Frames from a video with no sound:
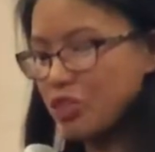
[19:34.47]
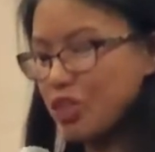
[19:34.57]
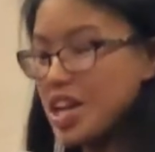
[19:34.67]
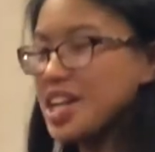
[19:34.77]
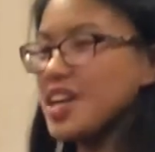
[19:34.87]

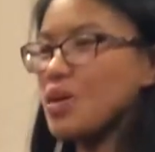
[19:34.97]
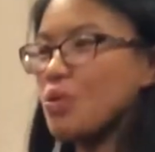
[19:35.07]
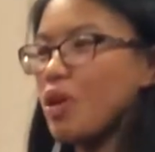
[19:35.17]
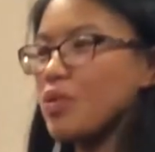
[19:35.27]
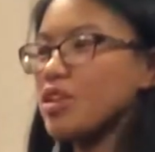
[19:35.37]

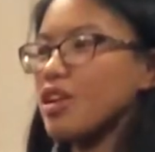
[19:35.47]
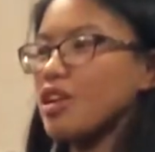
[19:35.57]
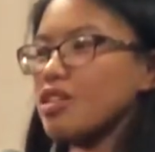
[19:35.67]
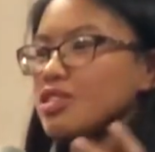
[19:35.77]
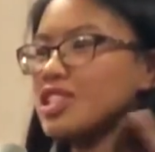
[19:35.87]
creating what we
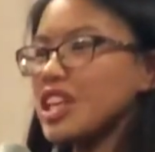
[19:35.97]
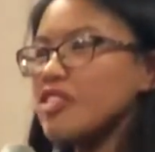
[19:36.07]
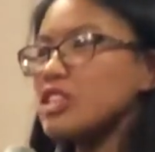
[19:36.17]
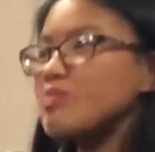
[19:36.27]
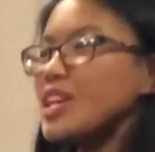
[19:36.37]
call
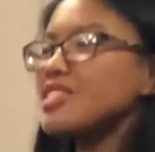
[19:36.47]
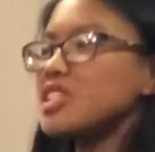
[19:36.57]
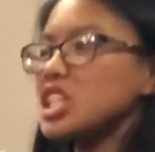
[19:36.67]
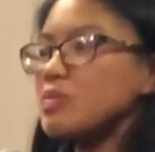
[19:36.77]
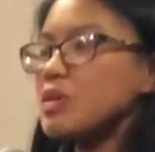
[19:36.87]
safe
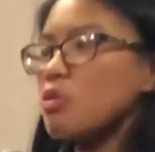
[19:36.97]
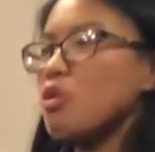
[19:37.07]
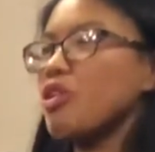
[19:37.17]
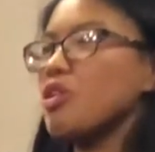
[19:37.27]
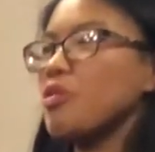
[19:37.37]
spaces,
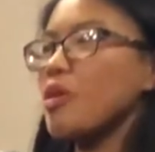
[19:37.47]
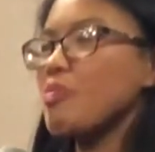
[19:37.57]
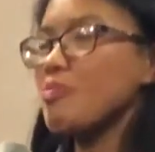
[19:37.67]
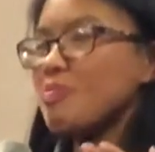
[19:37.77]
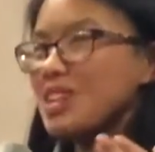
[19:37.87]

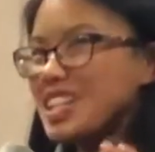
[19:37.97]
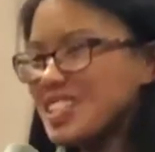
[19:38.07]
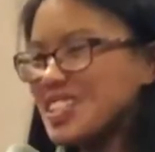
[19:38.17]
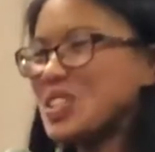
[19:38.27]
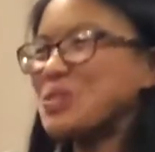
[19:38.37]

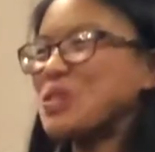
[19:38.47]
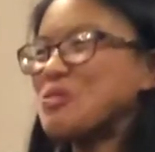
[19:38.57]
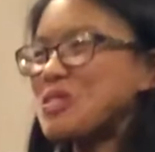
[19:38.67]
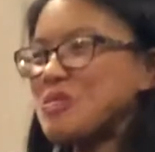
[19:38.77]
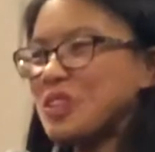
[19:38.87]
places where
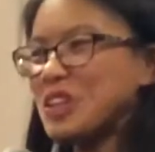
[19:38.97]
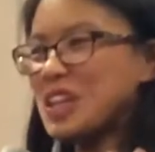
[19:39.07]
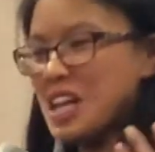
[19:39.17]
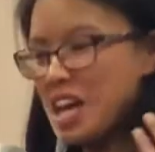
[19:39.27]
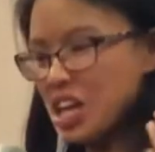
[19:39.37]
people
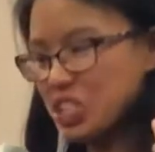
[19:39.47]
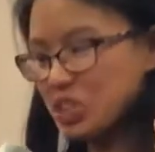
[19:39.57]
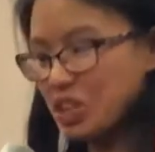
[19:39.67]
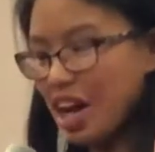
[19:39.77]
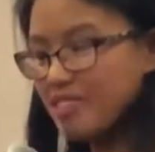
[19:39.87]

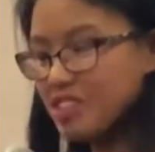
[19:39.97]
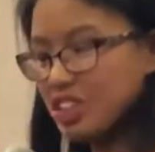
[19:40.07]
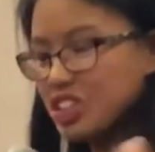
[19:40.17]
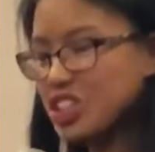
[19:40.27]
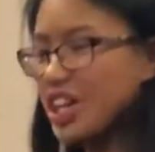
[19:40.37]
do not
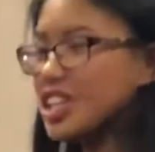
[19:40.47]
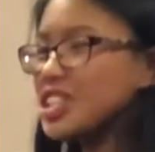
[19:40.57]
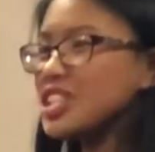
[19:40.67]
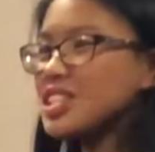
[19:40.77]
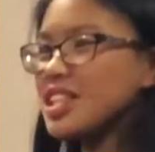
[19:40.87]
feel
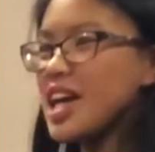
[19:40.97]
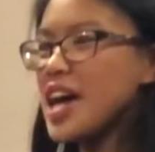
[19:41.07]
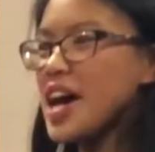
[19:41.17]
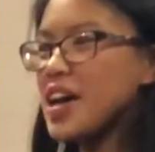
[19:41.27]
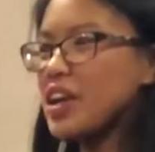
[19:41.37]
judged
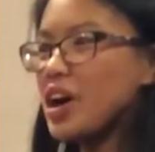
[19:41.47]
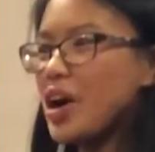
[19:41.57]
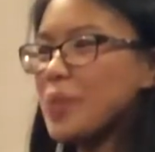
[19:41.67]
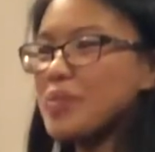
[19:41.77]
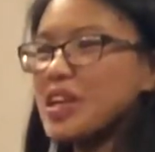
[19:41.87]
and
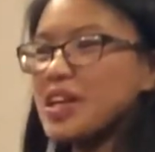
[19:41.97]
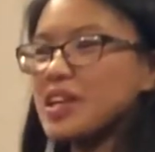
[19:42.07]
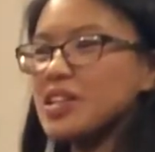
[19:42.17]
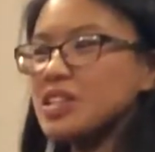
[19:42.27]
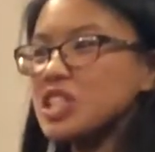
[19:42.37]

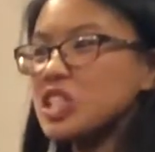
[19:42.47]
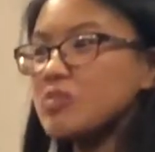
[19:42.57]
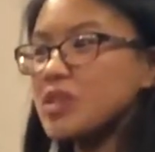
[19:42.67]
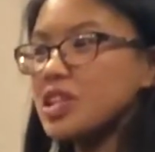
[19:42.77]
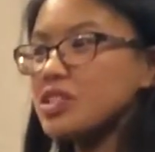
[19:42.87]
can
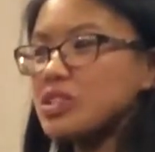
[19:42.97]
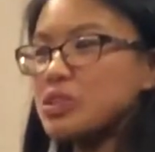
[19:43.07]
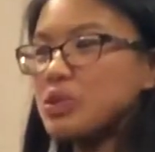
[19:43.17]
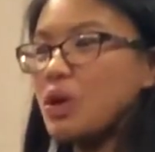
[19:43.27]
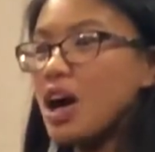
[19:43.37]
speak
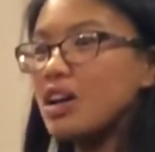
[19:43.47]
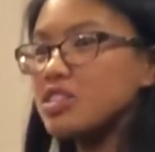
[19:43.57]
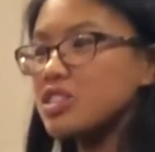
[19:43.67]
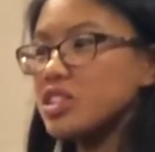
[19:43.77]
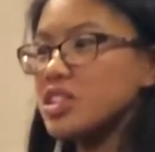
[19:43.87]
to
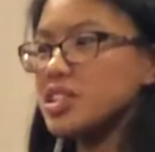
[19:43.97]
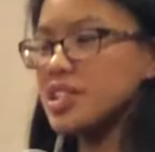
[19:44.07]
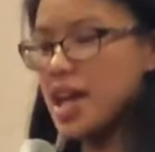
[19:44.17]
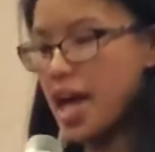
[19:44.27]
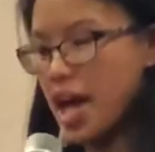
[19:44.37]

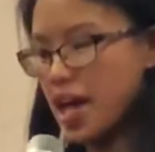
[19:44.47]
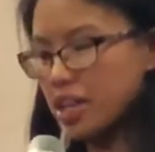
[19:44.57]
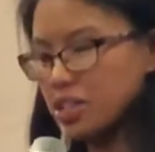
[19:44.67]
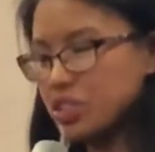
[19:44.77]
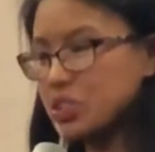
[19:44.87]
elders
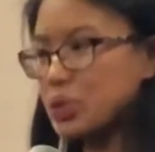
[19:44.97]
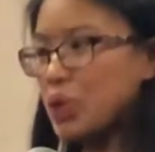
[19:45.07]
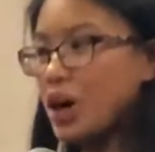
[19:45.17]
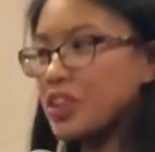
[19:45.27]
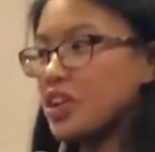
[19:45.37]
and to
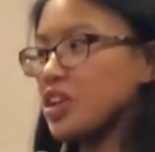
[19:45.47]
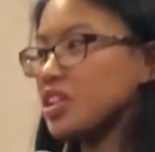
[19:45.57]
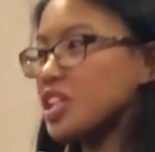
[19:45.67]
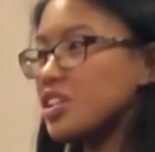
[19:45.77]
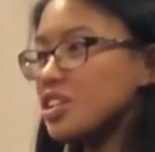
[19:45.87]

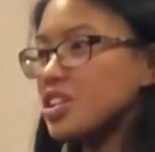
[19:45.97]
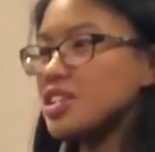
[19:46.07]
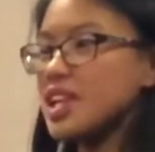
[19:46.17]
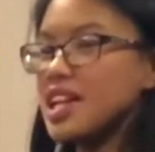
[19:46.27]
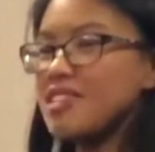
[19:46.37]
other
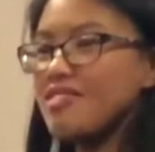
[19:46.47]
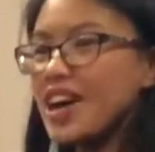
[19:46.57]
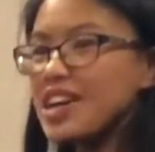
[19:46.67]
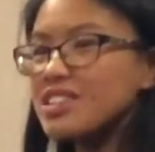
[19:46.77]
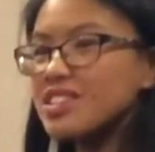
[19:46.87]
leaders and
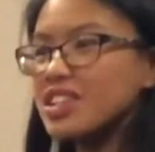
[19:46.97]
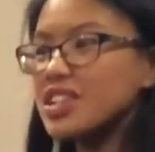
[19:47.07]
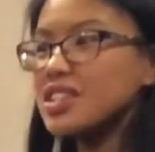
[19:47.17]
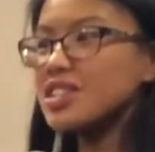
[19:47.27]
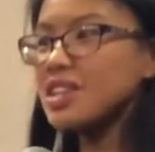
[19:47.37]

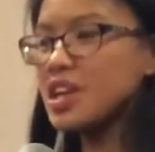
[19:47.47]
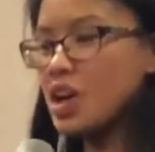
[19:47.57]
advisors